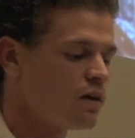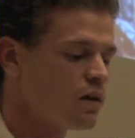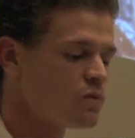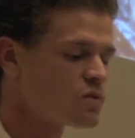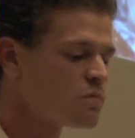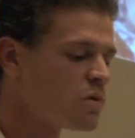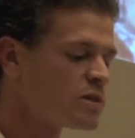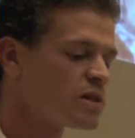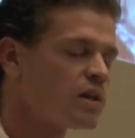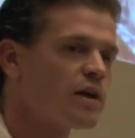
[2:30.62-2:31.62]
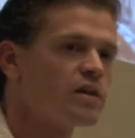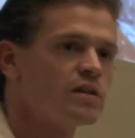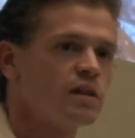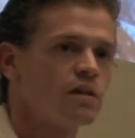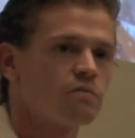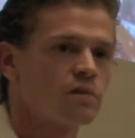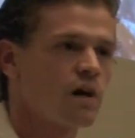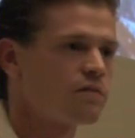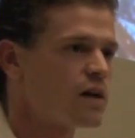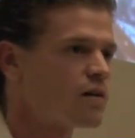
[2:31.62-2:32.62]
It was a moment of clarity, like
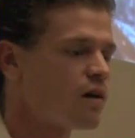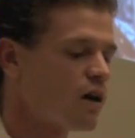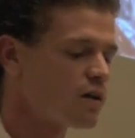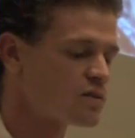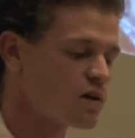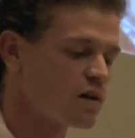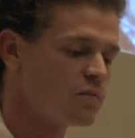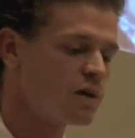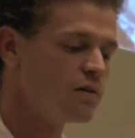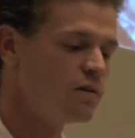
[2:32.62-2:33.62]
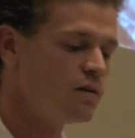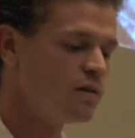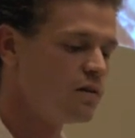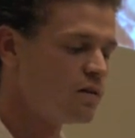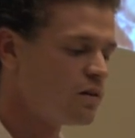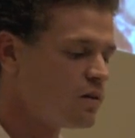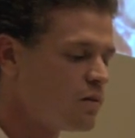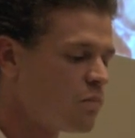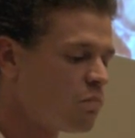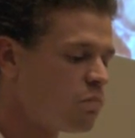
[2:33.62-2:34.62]
recovered alcoholics talk about.
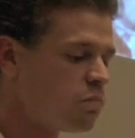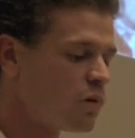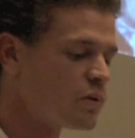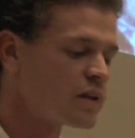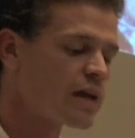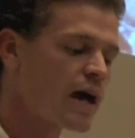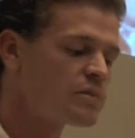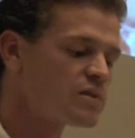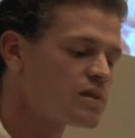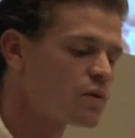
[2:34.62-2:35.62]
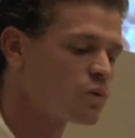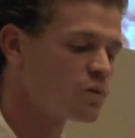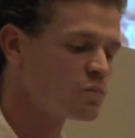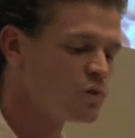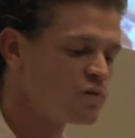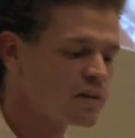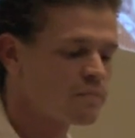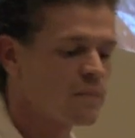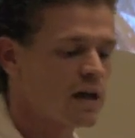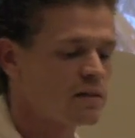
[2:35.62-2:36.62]
But when the captain said we were
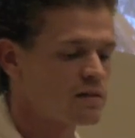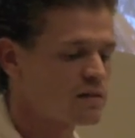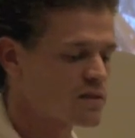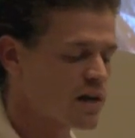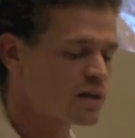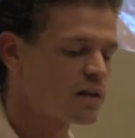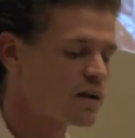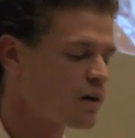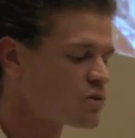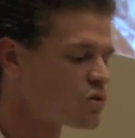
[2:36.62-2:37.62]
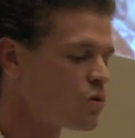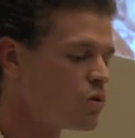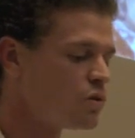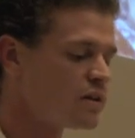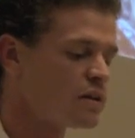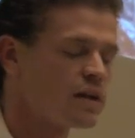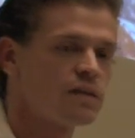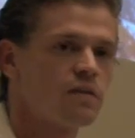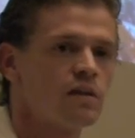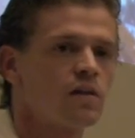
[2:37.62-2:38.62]
moving, I did exactly like I was told, and I
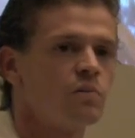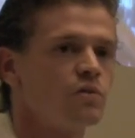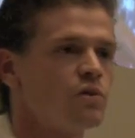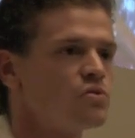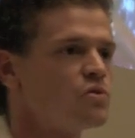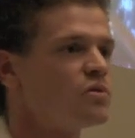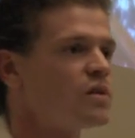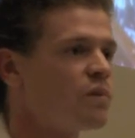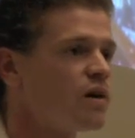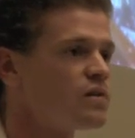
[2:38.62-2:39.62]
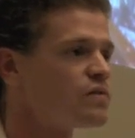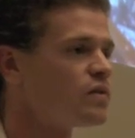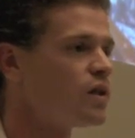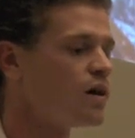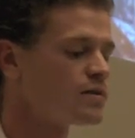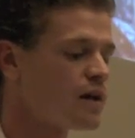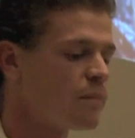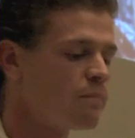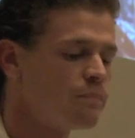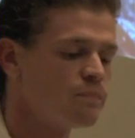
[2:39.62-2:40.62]
didn't think about those 2 dead bodies for a long
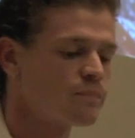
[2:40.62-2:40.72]
time.